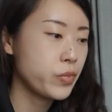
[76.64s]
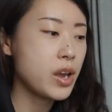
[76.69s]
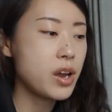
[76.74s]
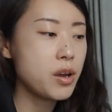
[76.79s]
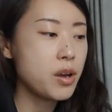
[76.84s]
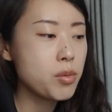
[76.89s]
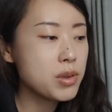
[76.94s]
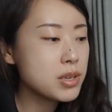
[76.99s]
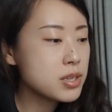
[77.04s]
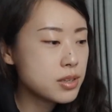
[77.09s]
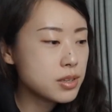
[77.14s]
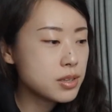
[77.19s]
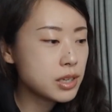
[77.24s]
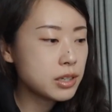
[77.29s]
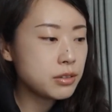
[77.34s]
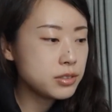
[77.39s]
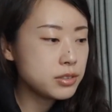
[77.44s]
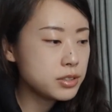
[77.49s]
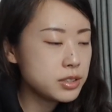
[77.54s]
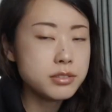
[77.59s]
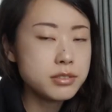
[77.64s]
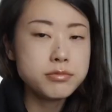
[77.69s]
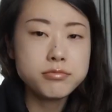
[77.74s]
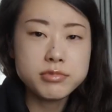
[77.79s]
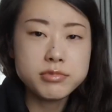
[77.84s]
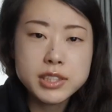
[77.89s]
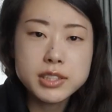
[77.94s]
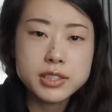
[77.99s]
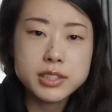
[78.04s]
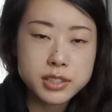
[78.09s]
wasn't
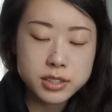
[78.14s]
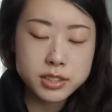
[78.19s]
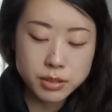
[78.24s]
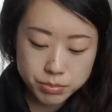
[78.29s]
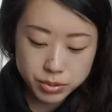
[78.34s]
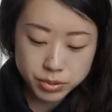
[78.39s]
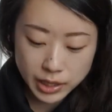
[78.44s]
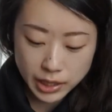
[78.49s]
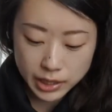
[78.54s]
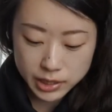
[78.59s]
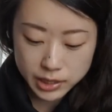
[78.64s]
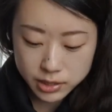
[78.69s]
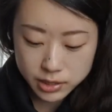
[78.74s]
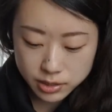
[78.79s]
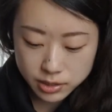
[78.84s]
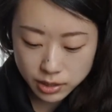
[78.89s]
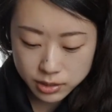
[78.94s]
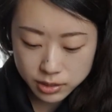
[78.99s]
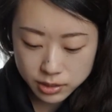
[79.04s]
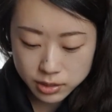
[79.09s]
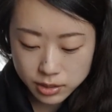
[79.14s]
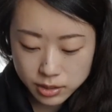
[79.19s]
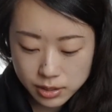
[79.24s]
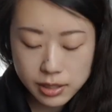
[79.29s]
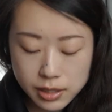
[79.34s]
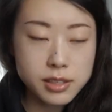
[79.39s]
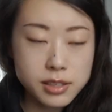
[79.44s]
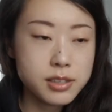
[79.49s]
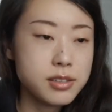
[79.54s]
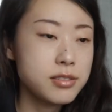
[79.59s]
really surprised,
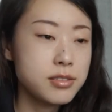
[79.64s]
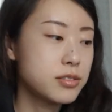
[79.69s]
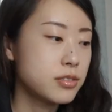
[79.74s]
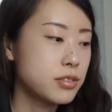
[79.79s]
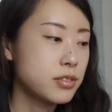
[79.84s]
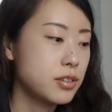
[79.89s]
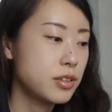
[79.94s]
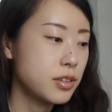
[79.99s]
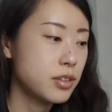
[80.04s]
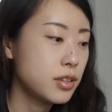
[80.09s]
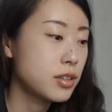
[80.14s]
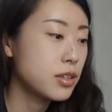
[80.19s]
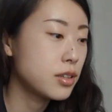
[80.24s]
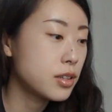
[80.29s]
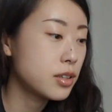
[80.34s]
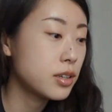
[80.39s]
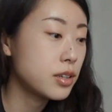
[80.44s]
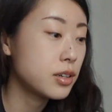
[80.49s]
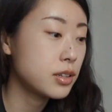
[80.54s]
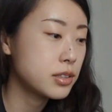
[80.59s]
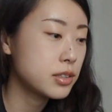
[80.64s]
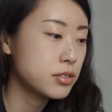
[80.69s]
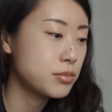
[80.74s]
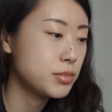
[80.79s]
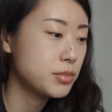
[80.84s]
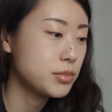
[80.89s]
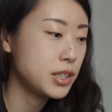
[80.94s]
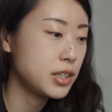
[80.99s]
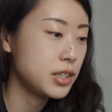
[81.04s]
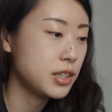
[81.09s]
actually. There are so
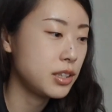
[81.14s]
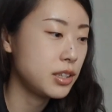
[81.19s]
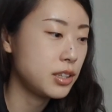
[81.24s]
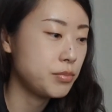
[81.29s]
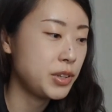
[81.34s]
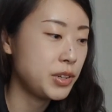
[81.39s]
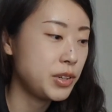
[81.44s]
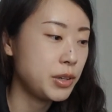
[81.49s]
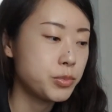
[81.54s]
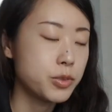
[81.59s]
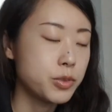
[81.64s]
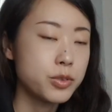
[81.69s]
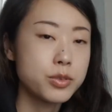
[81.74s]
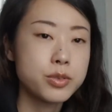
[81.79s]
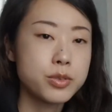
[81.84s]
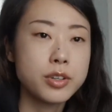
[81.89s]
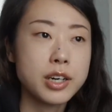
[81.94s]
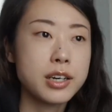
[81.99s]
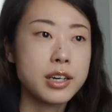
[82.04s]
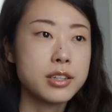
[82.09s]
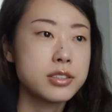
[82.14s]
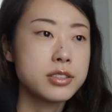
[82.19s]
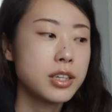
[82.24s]
many people who has